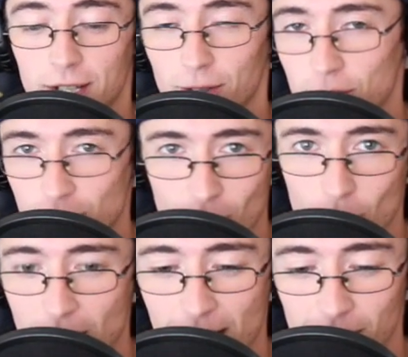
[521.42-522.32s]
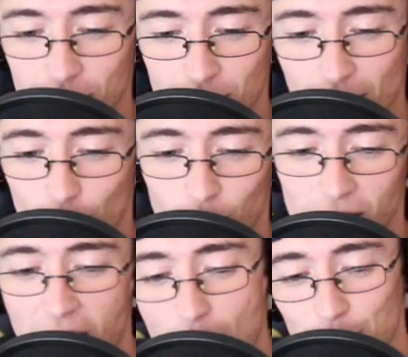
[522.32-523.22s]
There is no edge. That
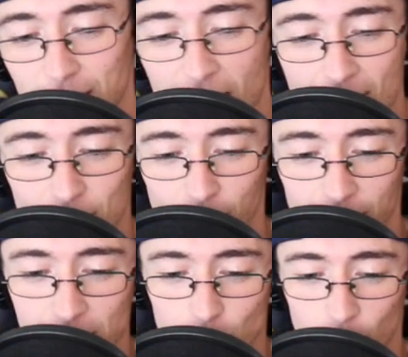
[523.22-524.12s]
will happen after this